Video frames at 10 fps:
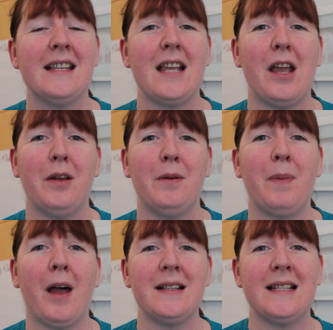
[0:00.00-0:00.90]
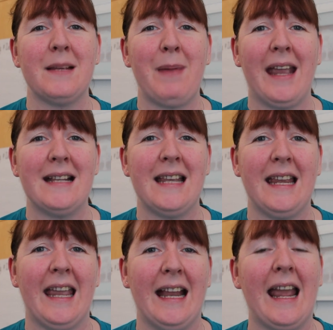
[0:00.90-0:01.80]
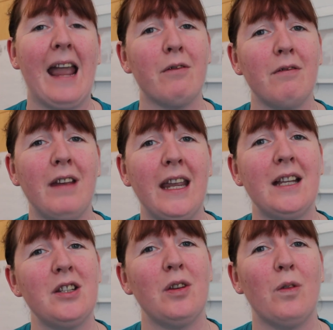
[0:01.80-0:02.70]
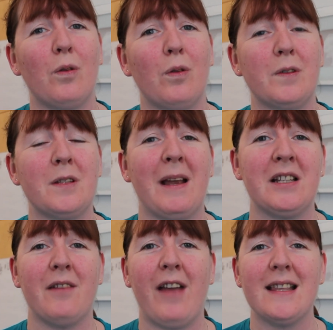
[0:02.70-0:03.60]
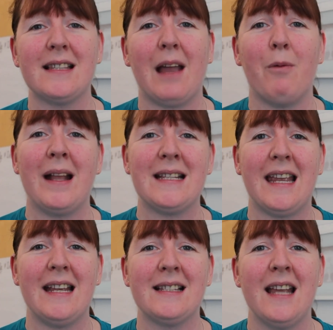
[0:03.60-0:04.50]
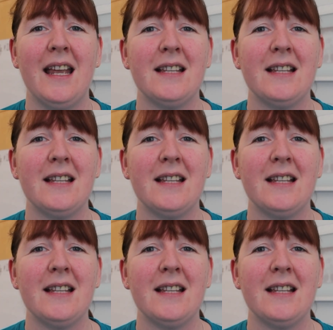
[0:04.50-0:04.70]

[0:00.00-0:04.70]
so participating in outreach or special events like weddings.